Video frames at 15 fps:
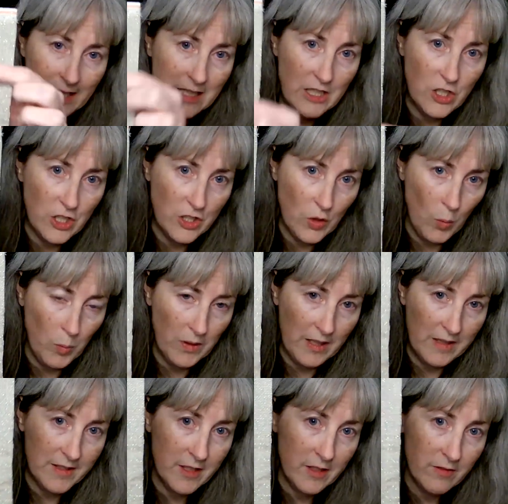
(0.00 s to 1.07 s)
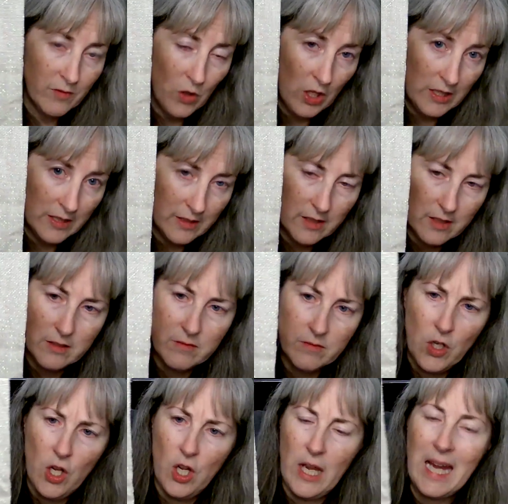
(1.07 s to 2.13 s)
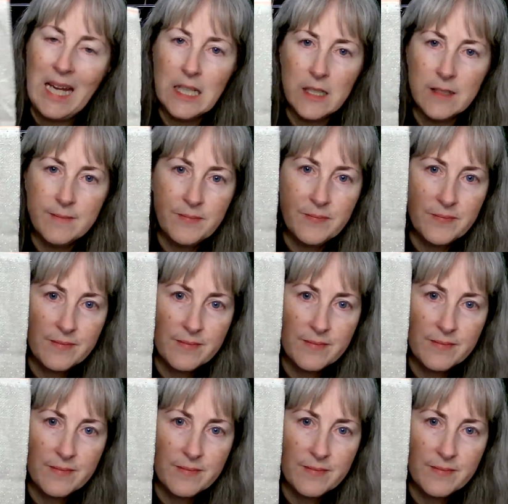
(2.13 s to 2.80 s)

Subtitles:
It's just opalescent raw Ada.